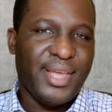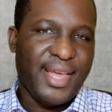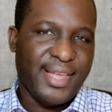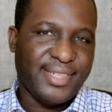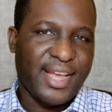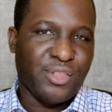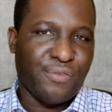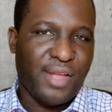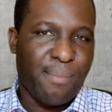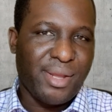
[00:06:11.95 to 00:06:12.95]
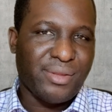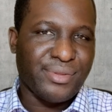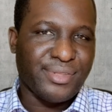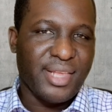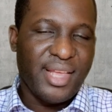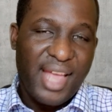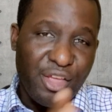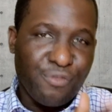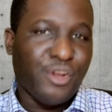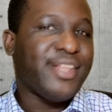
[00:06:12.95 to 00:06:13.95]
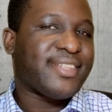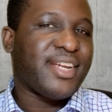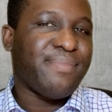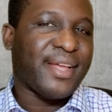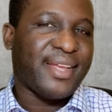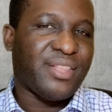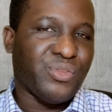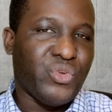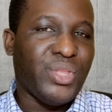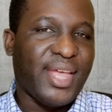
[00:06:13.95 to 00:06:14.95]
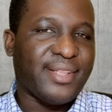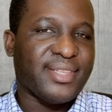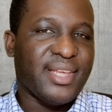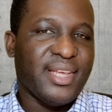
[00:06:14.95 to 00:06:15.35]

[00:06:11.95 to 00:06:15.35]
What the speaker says: inside of ABAQUS, and you've got a script that can do that.